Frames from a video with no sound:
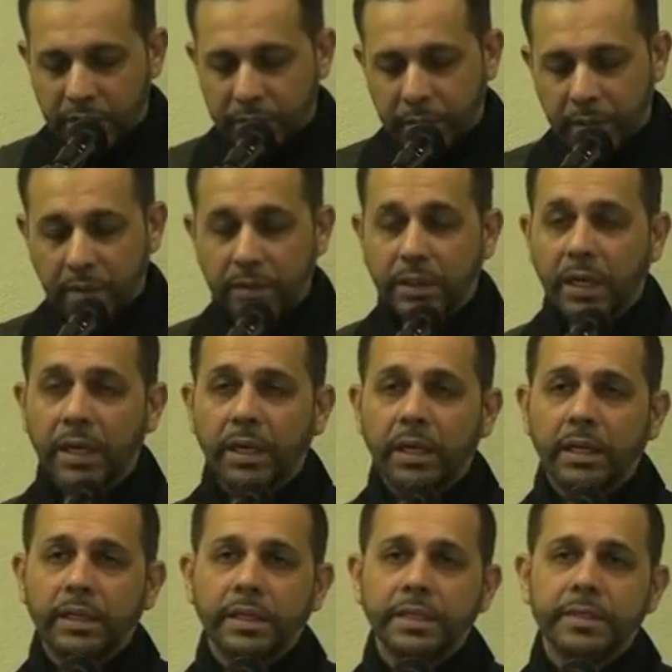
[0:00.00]
Allah subhanahu
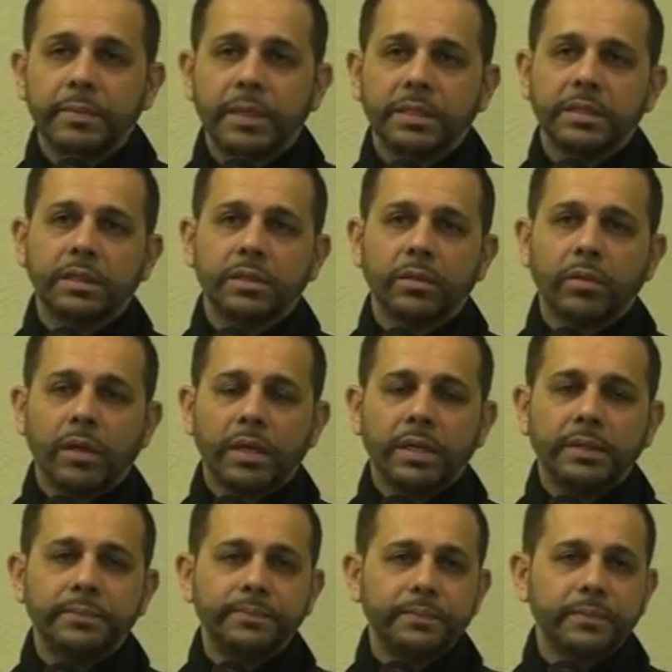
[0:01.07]
wa ta'ala in His blessed
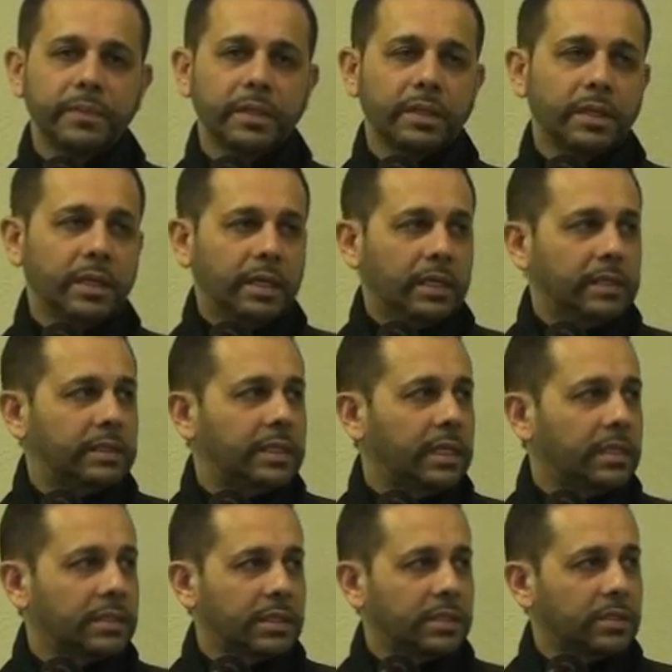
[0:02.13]
Quran
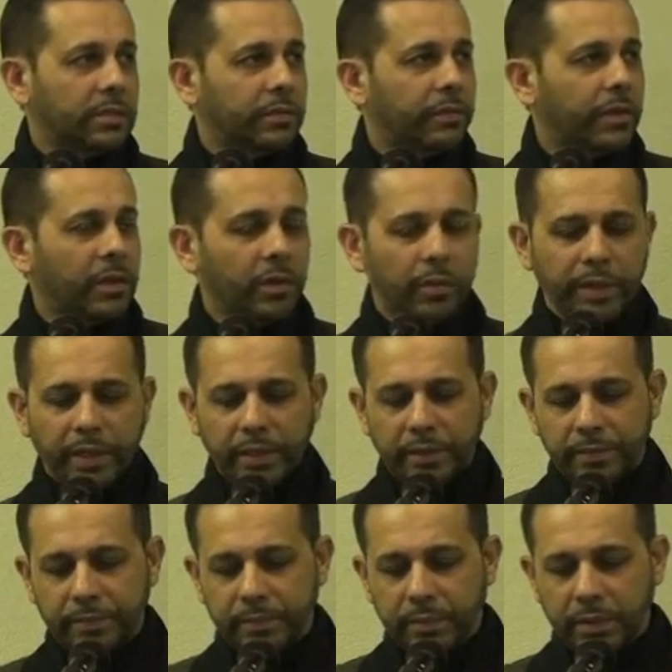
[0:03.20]
tells us the
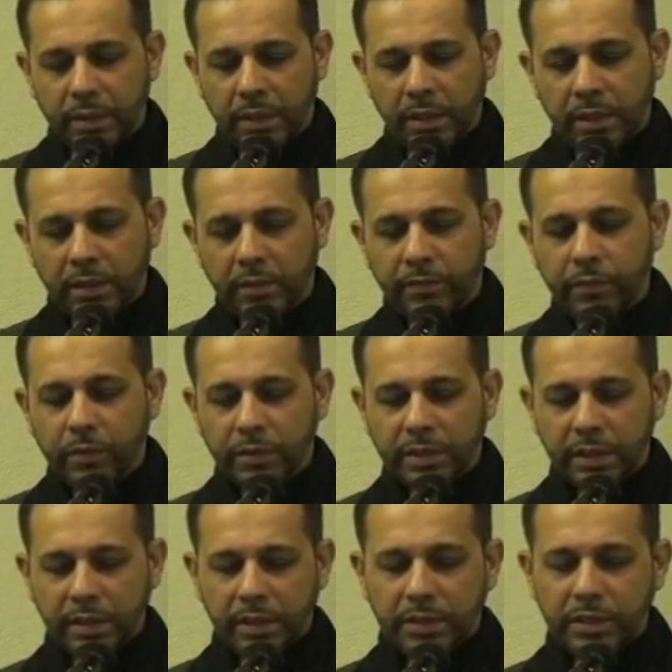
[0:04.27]
following in the
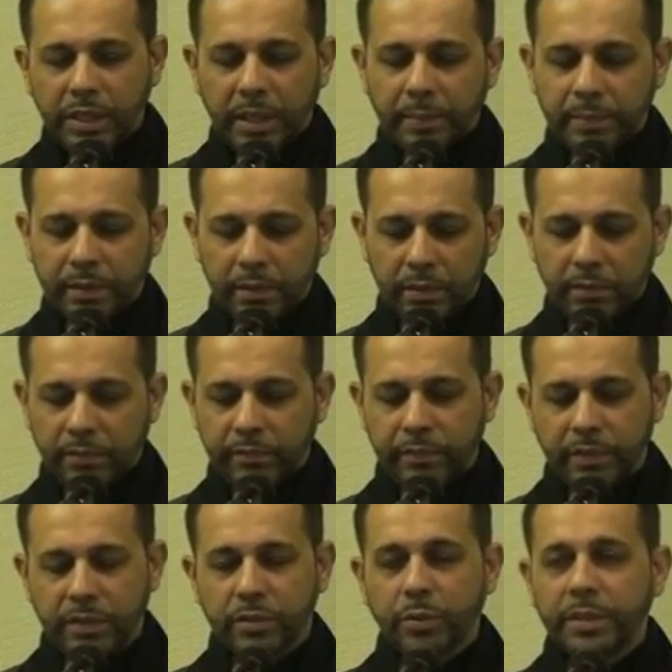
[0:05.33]
fourteenth
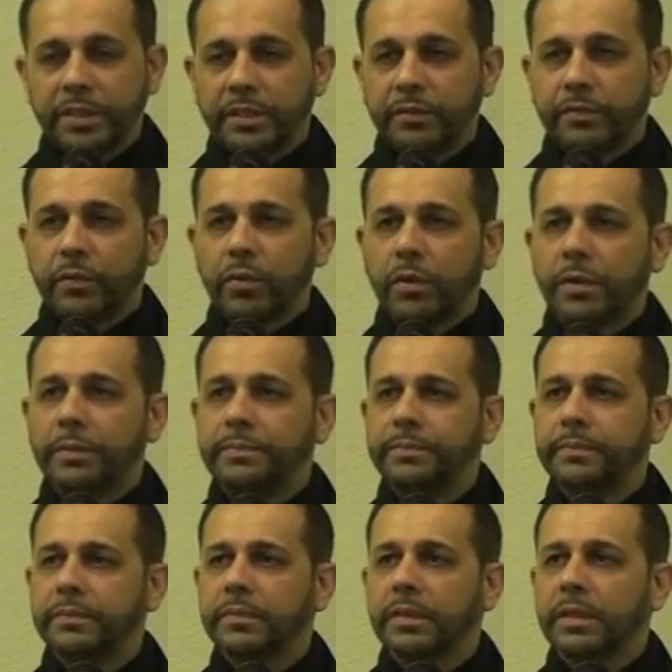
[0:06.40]
chapter, verse
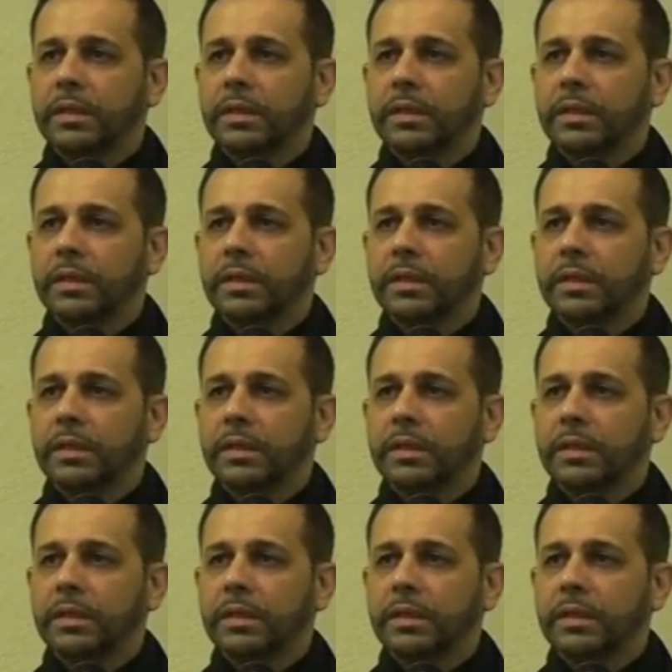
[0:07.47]
twenty-four.